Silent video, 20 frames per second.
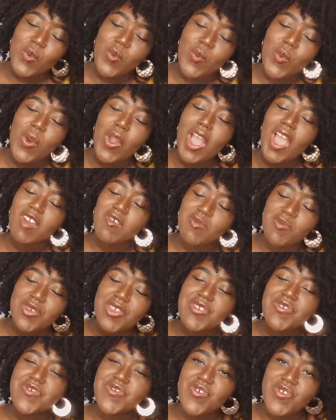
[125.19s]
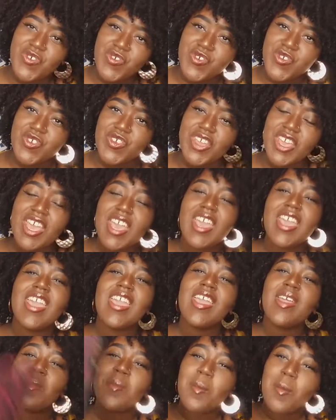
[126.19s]
what I've been through
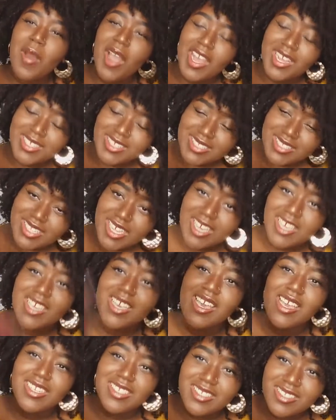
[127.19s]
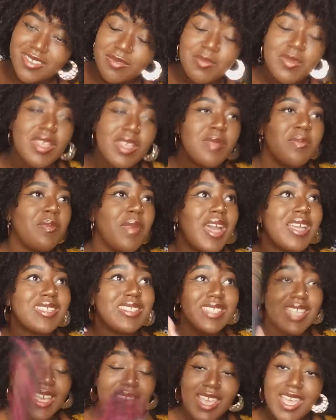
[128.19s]
in my second
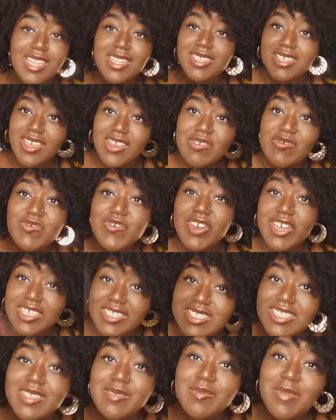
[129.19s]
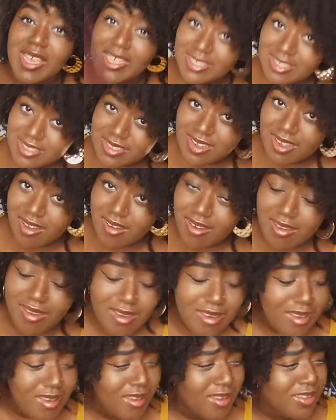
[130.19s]
year first semester,
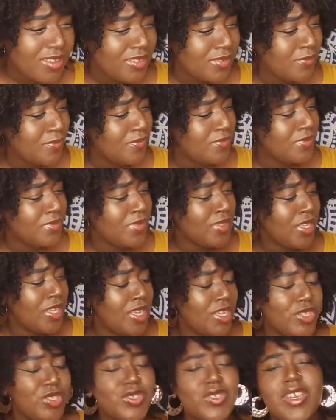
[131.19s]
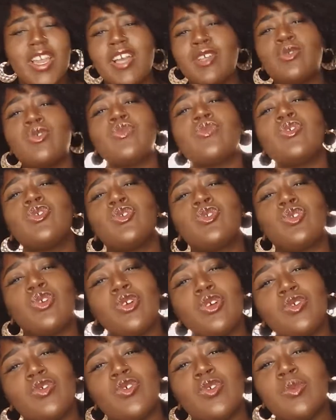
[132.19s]
you guys will feel
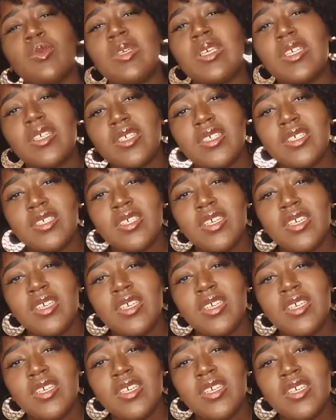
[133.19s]
sorry for me.